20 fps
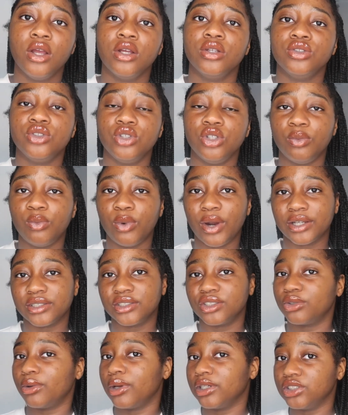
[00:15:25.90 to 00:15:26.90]
Do
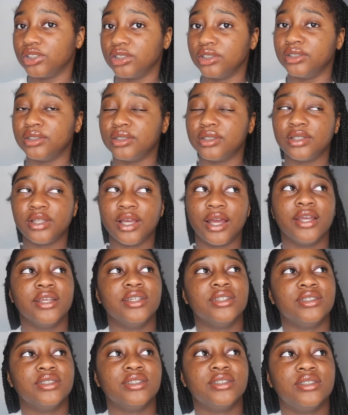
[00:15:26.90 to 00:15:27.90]
practice questions. That
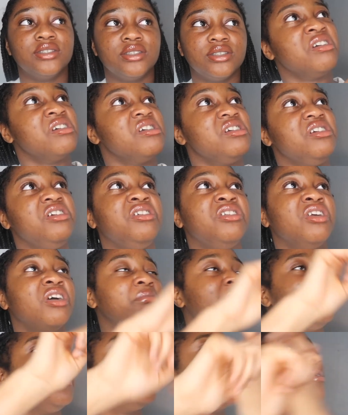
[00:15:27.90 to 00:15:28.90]
is, you
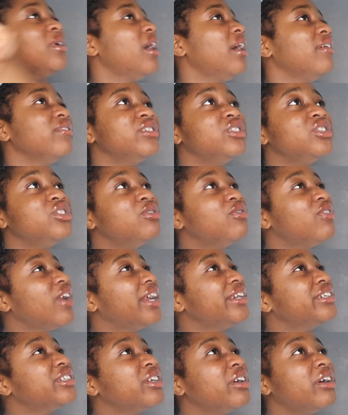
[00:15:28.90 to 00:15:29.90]
don't have to do
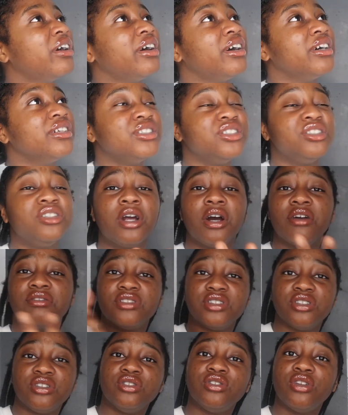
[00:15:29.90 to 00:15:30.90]
flashcards, you don't have
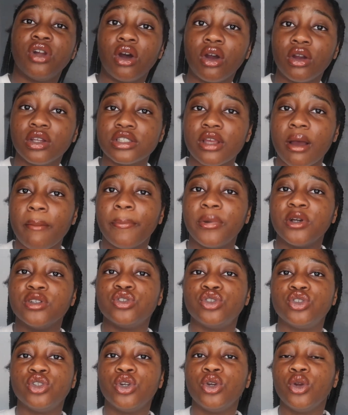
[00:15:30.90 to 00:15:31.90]
to do notes, but
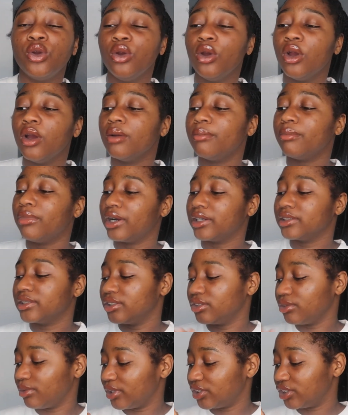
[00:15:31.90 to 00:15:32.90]
do practice
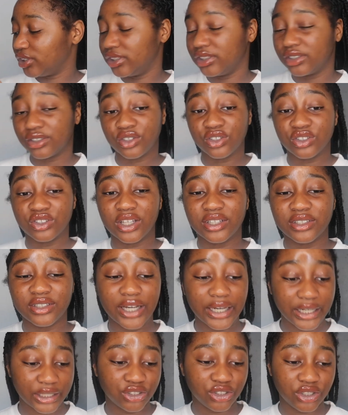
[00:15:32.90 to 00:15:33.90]
questions, because that's
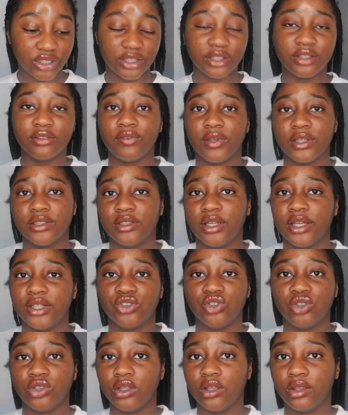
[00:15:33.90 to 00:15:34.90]

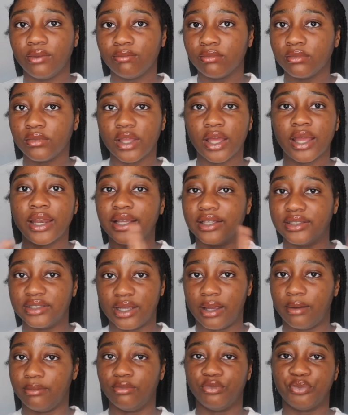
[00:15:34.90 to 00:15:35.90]
literally an
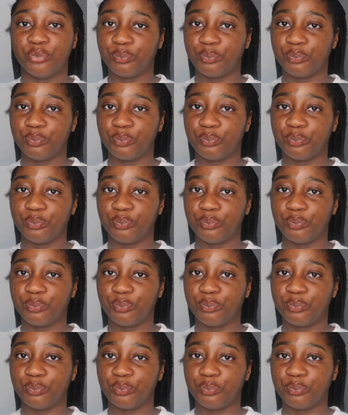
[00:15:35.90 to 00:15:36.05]
exam.